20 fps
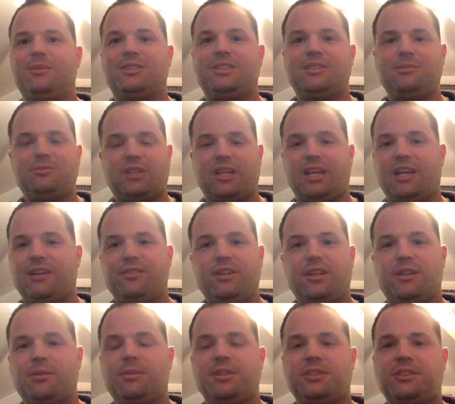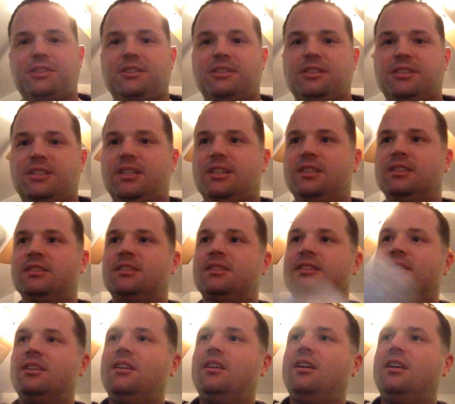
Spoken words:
It seems like every commissioner does.